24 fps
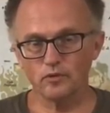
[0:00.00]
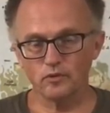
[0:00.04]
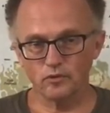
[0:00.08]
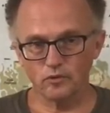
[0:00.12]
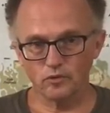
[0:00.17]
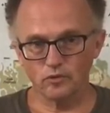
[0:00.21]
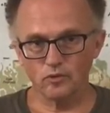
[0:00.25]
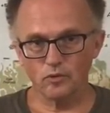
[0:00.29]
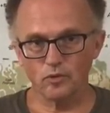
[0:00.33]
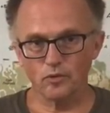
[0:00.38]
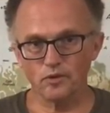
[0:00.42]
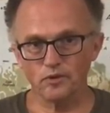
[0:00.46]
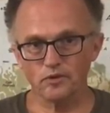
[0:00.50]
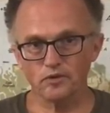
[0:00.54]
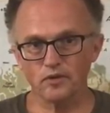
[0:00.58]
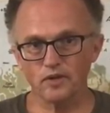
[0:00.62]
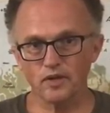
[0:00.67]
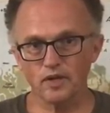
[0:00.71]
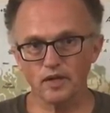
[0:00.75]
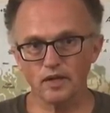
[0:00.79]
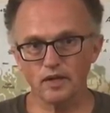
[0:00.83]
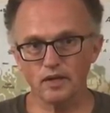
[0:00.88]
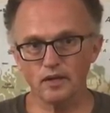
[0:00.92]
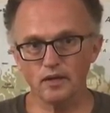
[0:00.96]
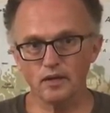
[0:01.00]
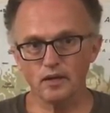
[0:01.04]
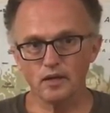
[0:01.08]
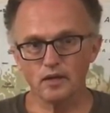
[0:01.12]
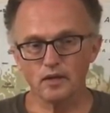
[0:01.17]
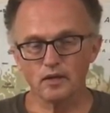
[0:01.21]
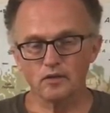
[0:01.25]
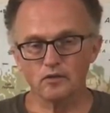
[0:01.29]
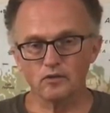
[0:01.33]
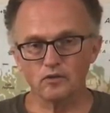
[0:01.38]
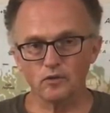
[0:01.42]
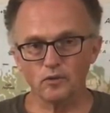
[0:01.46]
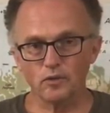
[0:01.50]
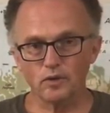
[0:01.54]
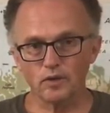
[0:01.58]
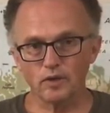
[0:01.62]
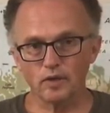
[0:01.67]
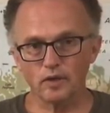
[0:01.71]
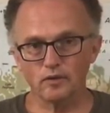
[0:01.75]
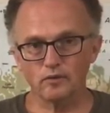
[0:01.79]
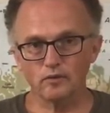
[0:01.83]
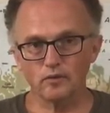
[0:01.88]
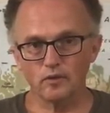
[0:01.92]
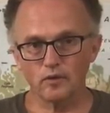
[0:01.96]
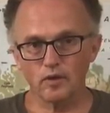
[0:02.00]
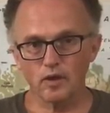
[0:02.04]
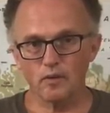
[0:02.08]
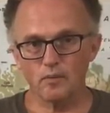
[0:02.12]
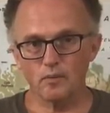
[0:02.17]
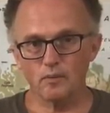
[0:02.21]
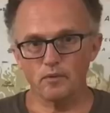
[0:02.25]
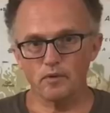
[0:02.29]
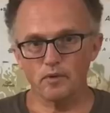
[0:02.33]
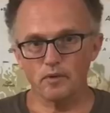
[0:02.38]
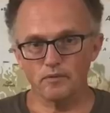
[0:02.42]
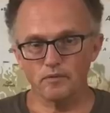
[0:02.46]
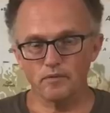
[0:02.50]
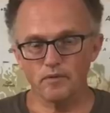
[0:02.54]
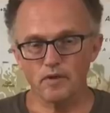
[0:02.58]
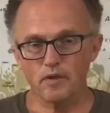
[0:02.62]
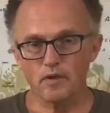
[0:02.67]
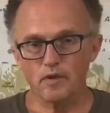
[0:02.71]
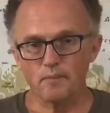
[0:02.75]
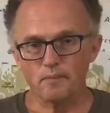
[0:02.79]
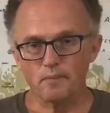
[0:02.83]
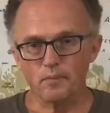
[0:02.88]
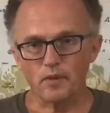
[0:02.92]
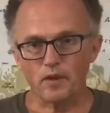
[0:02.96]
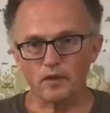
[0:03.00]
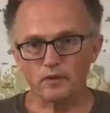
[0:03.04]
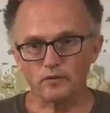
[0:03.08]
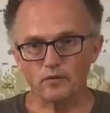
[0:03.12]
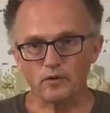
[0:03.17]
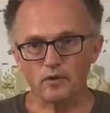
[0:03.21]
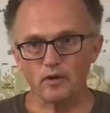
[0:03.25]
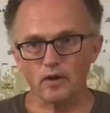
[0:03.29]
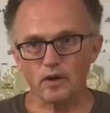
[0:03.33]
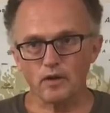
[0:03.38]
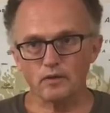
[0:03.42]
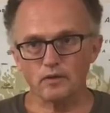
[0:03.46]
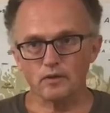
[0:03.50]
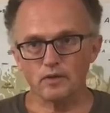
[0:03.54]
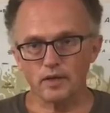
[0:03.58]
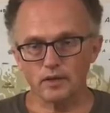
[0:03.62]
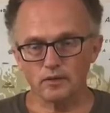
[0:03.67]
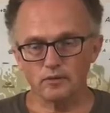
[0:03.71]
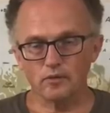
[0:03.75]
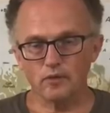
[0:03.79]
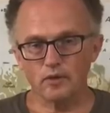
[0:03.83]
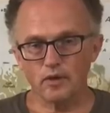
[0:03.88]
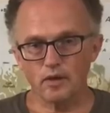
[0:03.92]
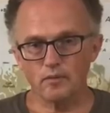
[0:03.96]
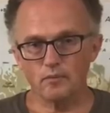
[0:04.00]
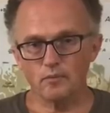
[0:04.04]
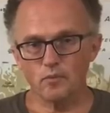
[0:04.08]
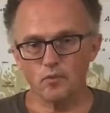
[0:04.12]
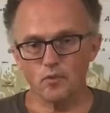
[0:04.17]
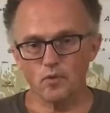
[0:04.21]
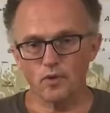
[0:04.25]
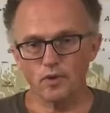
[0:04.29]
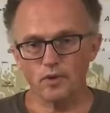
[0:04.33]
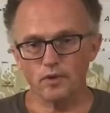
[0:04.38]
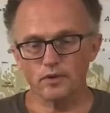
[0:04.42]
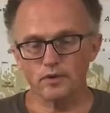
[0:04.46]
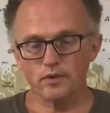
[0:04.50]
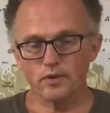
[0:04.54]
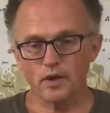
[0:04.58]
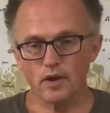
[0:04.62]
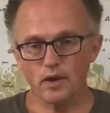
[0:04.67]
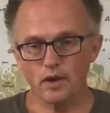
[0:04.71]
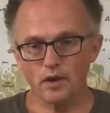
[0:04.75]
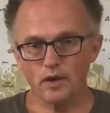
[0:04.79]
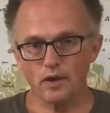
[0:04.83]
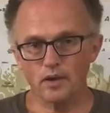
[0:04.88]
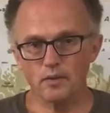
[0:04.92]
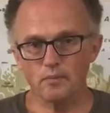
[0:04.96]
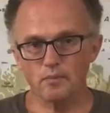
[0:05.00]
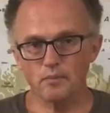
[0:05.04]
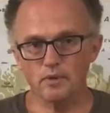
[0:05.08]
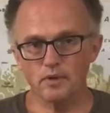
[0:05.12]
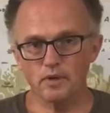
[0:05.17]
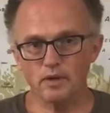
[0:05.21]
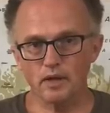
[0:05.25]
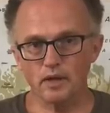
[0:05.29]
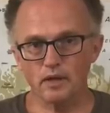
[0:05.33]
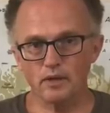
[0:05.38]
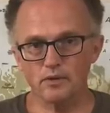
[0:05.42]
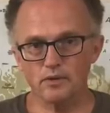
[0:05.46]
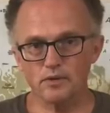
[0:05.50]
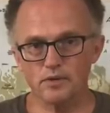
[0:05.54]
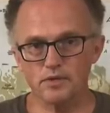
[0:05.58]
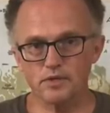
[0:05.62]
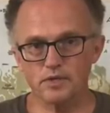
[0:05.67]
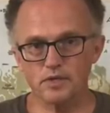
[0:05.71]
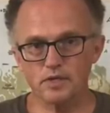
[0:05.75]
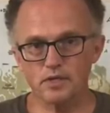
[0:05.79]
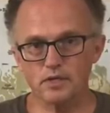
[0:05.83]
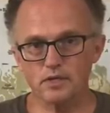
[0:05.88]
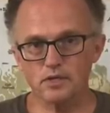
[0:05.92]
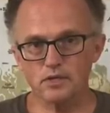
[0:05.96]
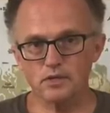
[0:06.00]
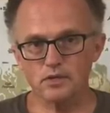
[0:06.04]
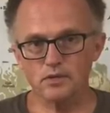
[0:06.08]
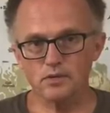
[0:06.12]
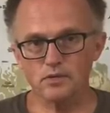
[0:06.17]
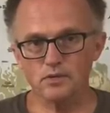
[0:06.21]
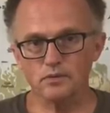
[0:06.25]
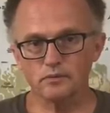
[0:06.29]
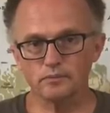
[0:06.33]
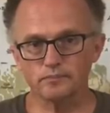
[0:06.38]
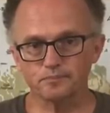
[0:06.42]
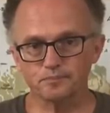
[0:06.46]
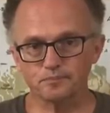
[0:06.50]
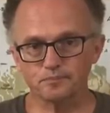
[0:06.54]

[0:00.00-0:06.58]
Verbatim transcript: It stores heat, so it takes a lot of that's a lot takes a lot more time and energy to